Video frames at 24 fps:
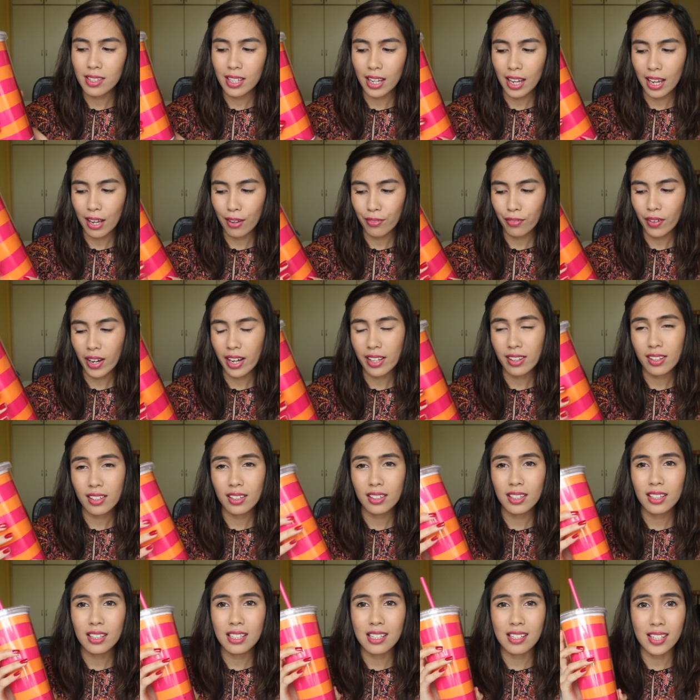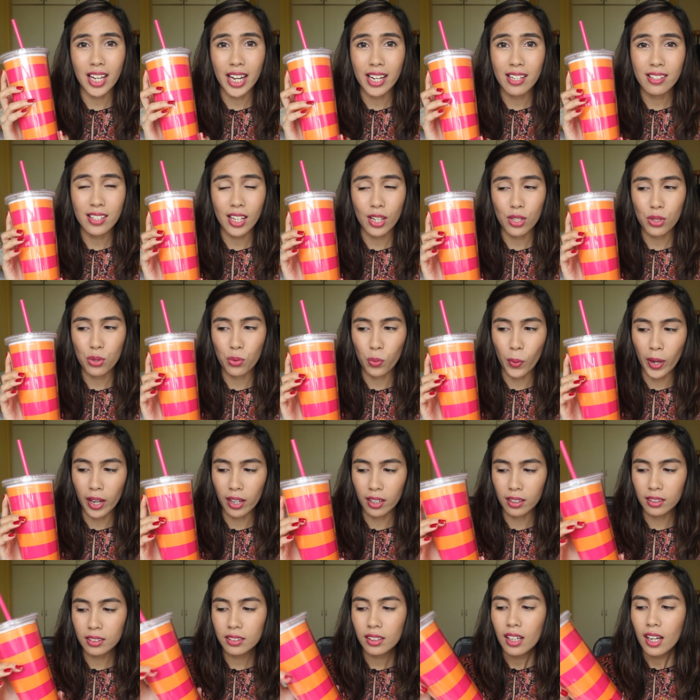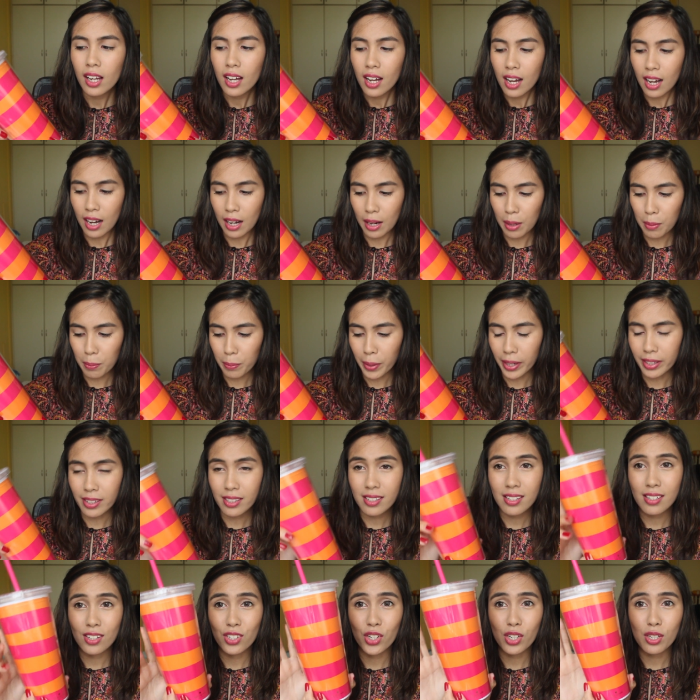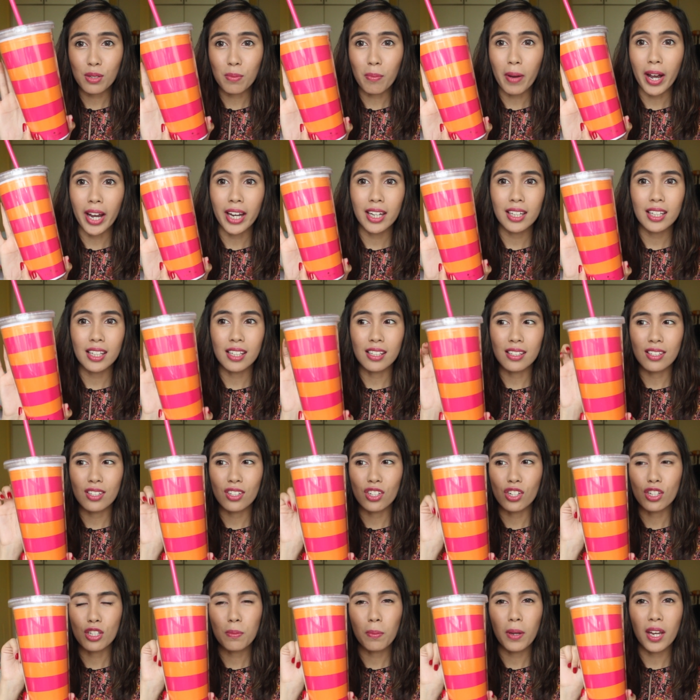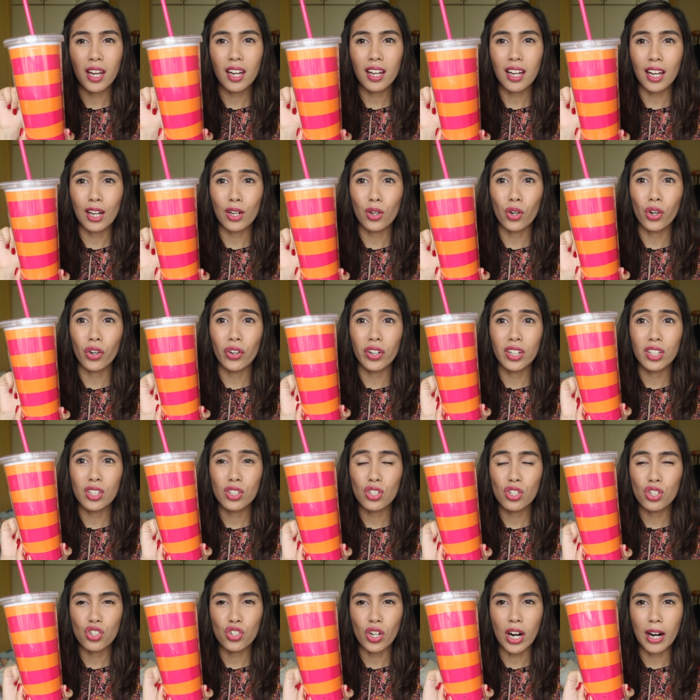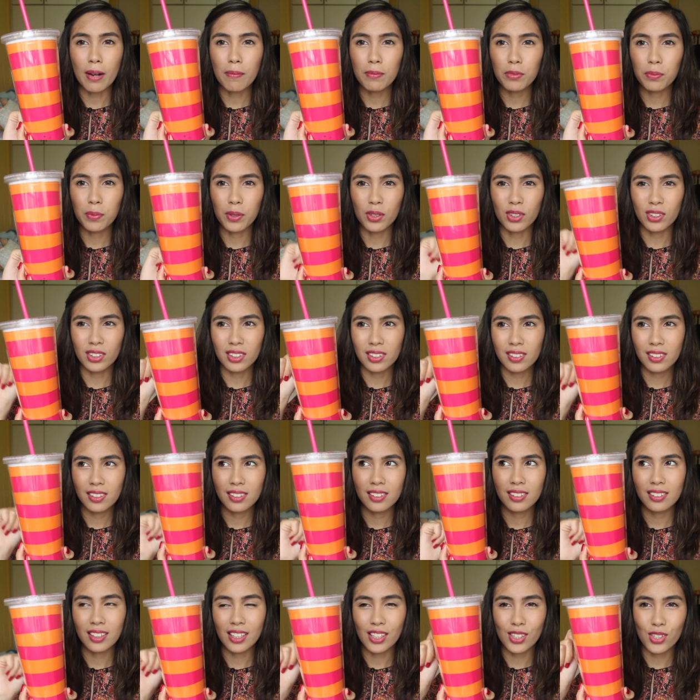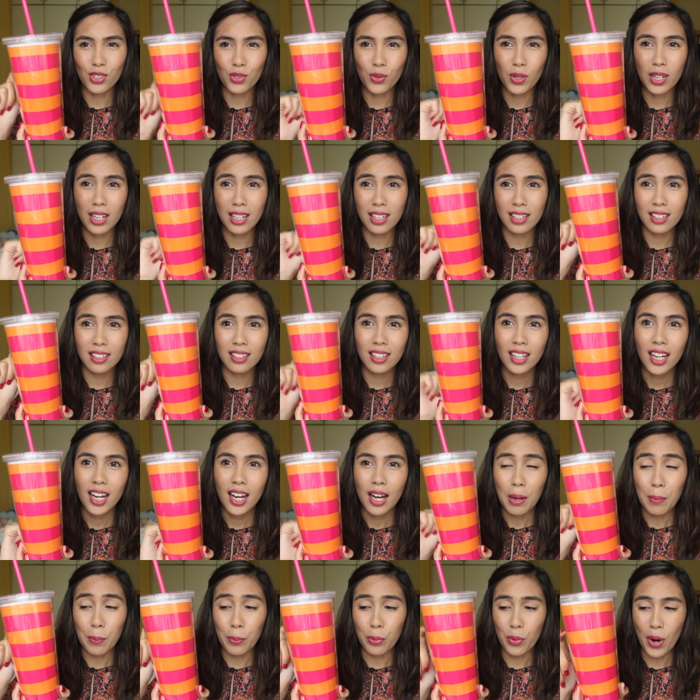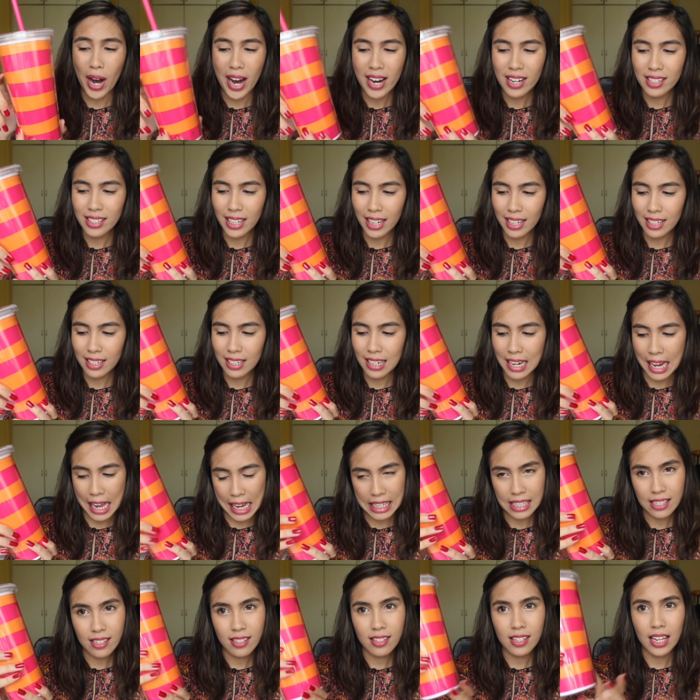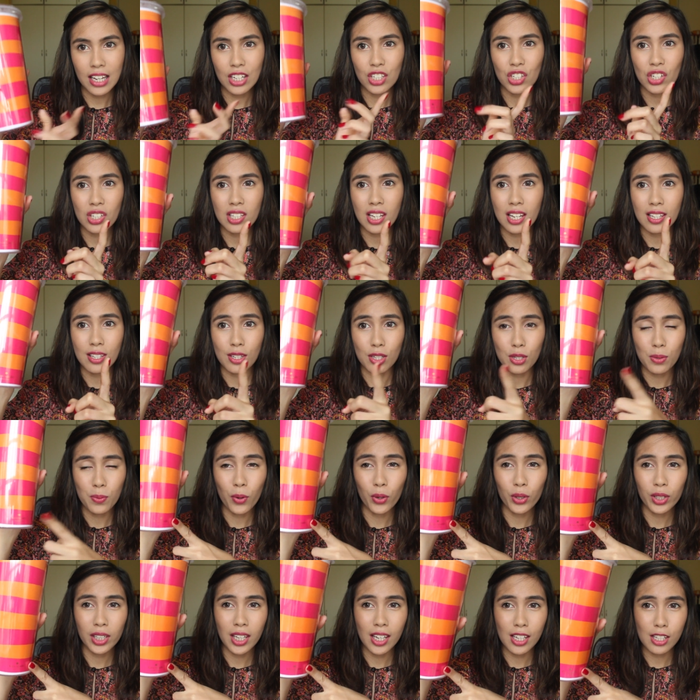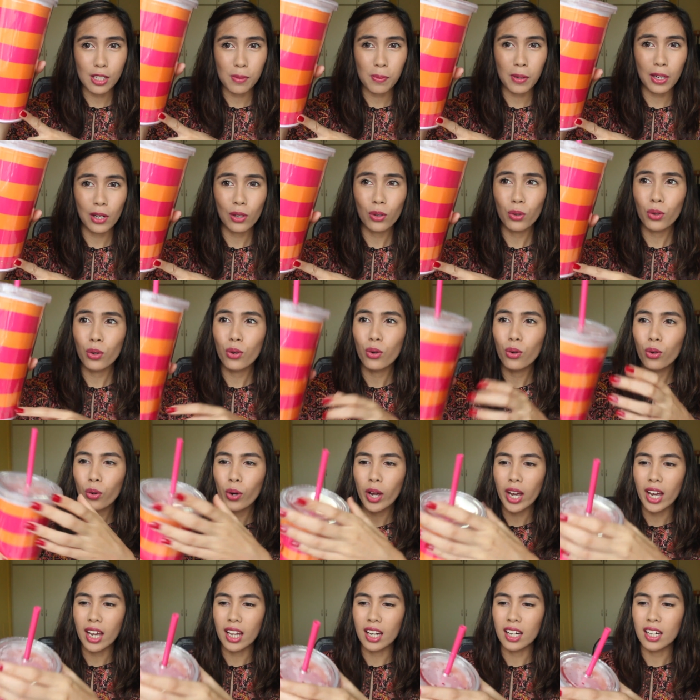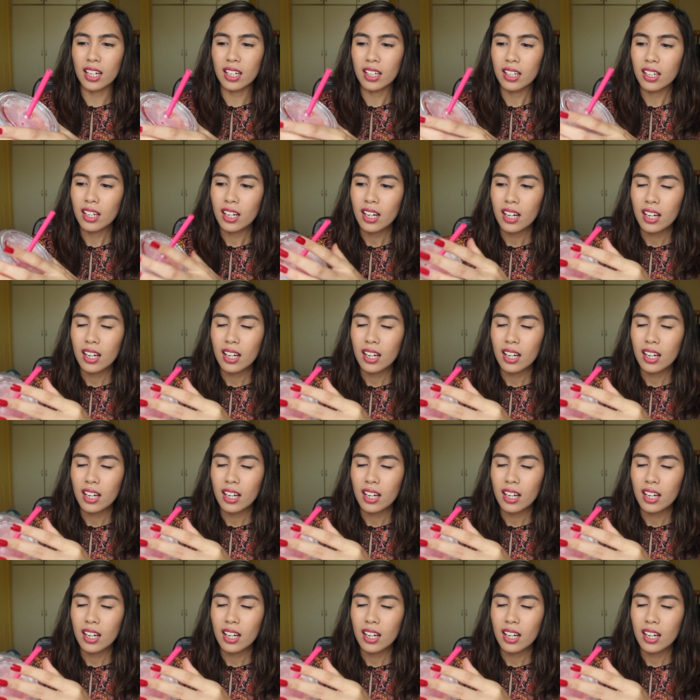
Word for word: They have other designs as well um, but this is just mine it's just pink and orange striped because it's really bright and nice it just has a small Kate Spade logo and